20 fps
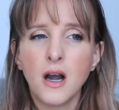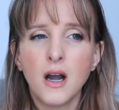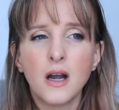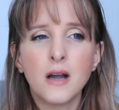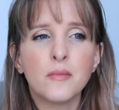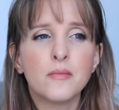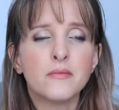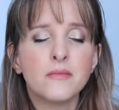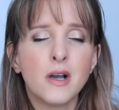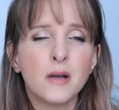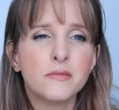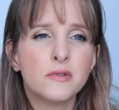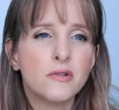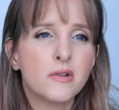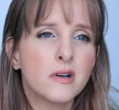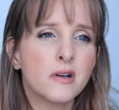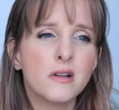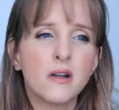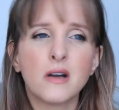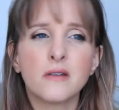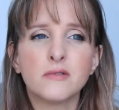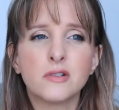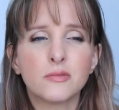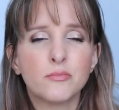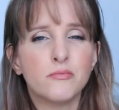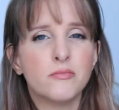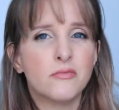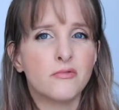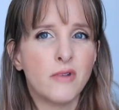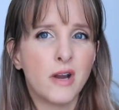I'm doing a lot of
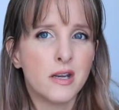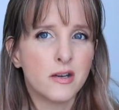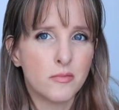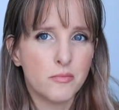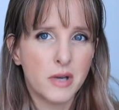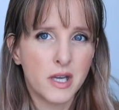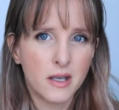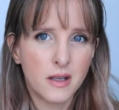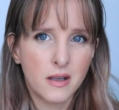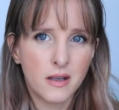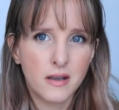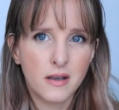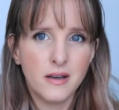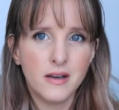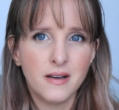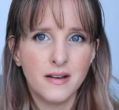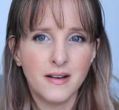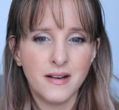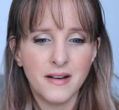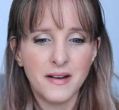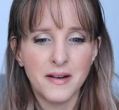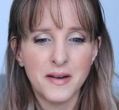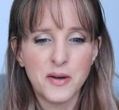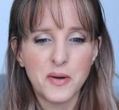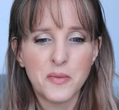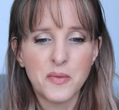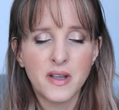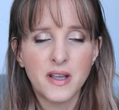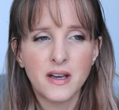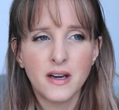just random picking,
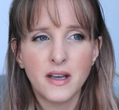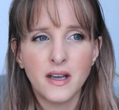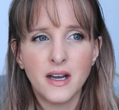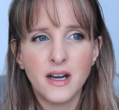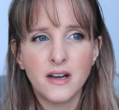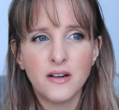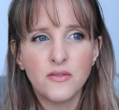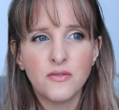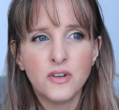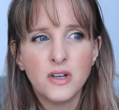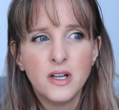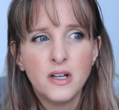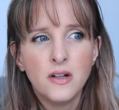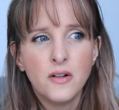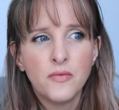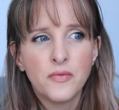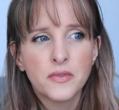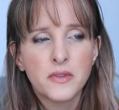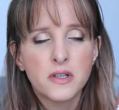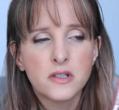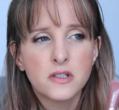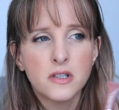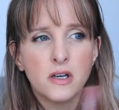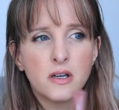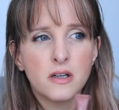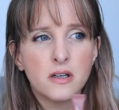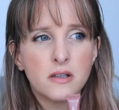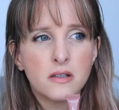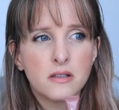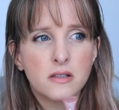and I have the
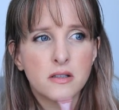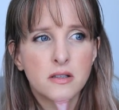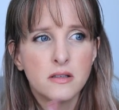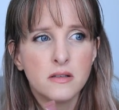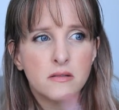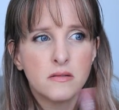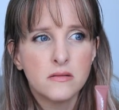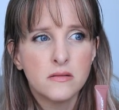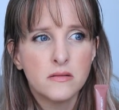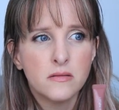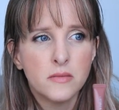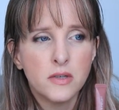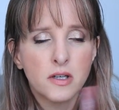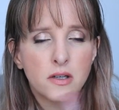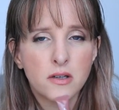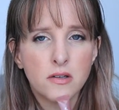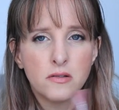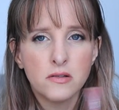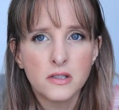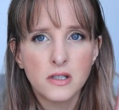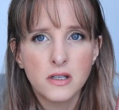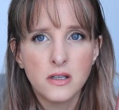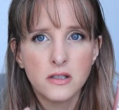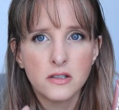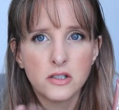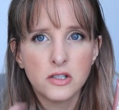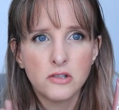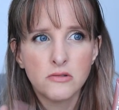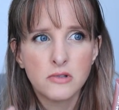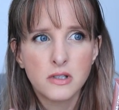Tarte
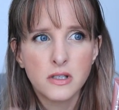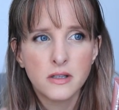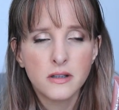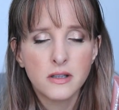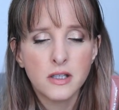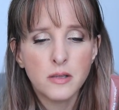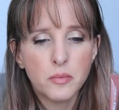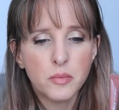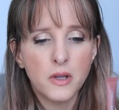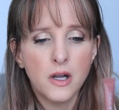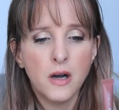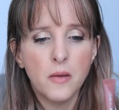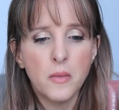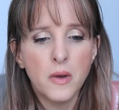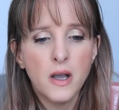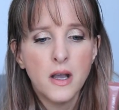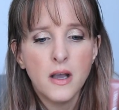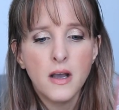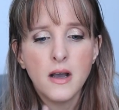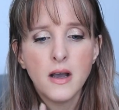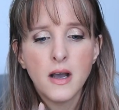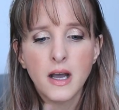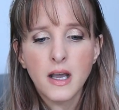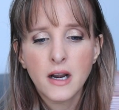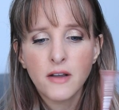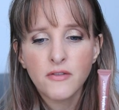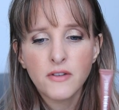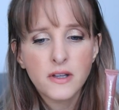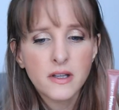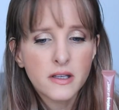Maracuja Juicy Lip Plump, and
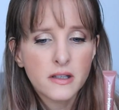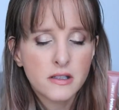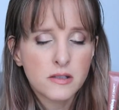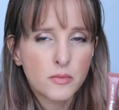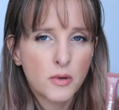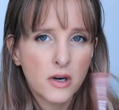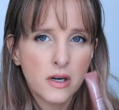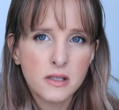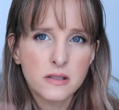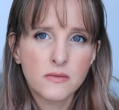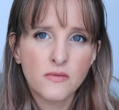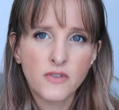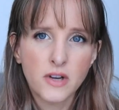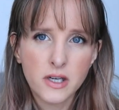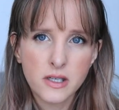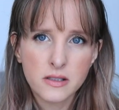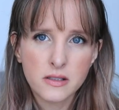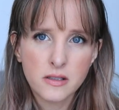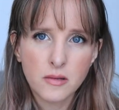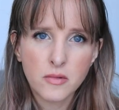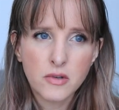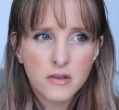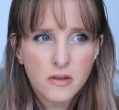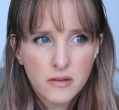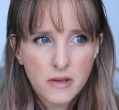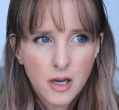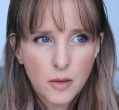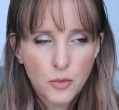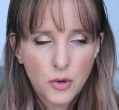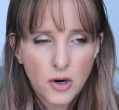I feel like this product's very similar to
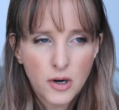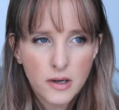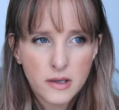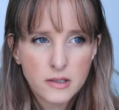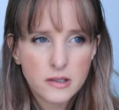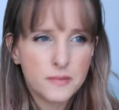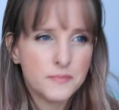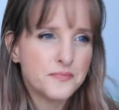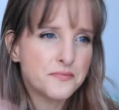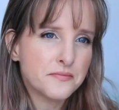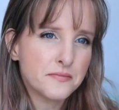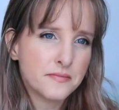that product,